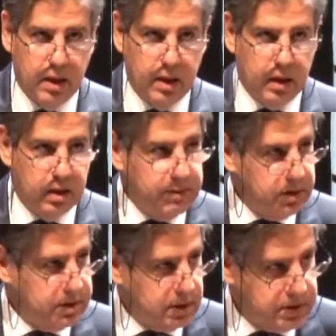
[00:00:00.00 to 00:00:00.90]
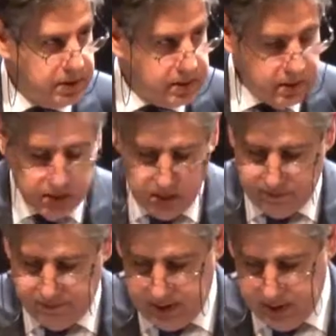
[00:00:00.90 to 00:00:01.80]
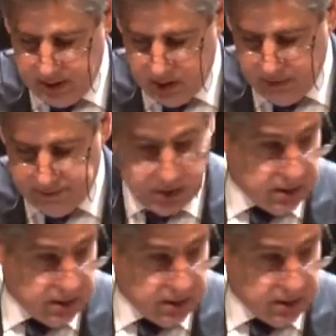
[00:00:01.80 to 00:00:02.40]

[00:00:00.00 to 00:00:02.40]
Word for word: Now, coming to the substance of the conference,